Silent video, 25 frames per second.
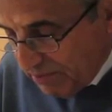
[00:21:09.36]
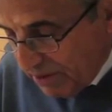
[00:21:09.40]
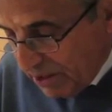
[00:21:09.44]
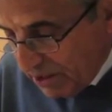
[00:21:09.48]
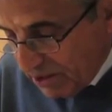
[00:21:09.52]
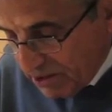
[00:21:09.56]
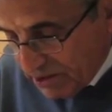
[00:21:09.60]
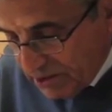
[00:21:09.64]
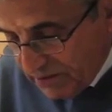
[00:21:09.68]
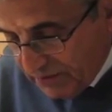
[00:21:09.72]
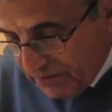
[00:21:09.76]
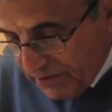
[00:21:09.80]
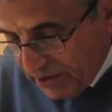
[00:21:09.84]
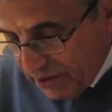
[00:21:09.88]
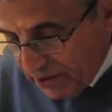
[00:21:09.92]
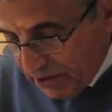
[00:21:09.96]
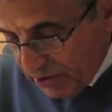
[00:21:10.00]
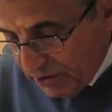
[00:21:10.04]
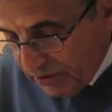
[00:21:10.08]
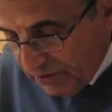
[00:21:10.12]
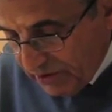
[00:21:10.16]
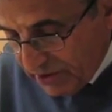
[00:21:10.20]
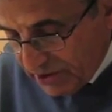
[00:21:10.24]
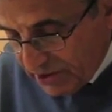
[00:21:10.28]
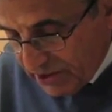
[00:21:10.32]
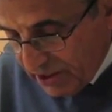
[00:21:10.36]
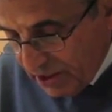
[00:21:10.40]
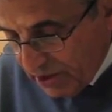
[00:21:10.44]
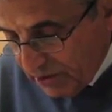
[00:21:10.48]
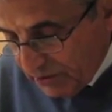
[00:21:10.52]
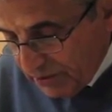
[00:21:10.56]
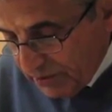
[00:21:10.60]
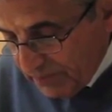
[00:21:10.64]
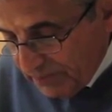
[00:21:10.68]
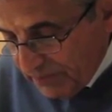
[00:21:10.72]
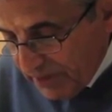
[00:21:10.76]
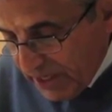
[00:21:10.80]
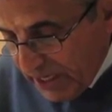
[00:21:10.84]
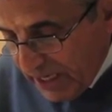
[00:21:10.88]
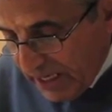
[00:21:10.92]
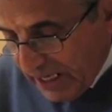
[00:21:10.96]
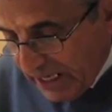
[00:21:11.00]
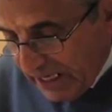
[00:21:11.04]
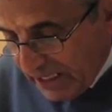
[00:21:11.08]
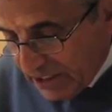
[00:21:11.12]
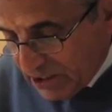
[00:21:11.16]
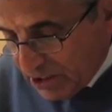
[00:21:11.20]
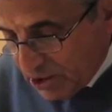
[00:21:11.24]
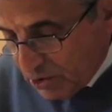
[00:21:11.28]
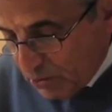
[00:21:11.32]
parts of the Eurozone
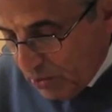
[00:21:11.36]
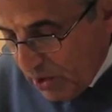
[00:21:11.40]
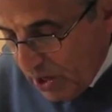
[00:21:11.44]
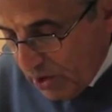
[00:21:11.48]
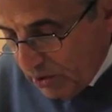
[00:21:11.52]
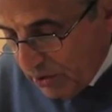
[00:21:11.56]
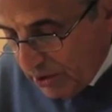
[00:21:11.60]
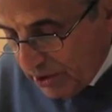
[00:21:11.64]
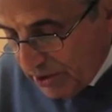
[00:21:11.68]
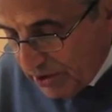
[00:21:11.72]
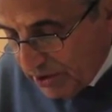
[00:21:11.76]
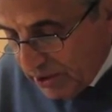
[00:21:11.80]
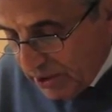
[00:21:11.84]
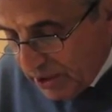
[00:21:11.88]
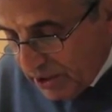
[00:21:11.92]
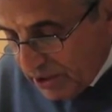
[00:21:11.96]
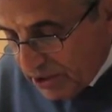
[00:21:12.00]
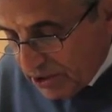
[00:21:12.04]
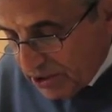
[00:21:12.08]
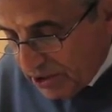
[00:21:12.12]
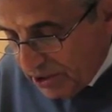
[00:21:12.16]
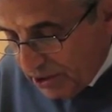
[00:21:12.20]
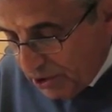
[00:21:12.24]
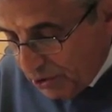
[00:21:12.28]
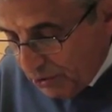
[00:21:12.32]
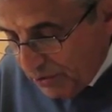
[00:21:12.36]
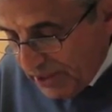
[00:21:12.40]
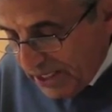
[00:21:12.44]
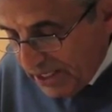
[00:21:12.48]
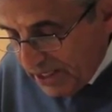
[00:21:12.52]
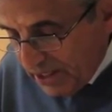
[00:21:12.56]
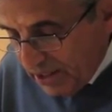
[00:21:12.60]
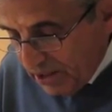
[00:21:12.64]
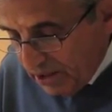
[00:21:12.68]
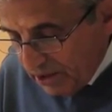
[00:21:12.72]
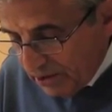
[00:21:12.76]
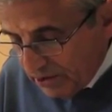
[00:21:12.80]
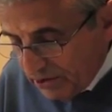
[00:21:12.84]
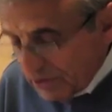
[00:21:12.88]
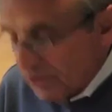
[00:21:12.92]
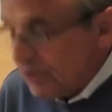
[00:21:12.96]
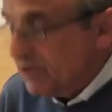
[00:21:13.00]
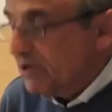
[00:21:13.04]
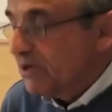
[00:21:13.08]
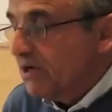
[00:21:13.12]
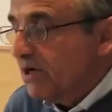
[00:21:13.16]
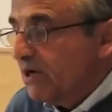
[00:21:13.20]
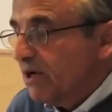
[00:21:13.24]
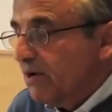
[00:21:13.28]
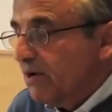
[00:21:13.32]
has swollen to 300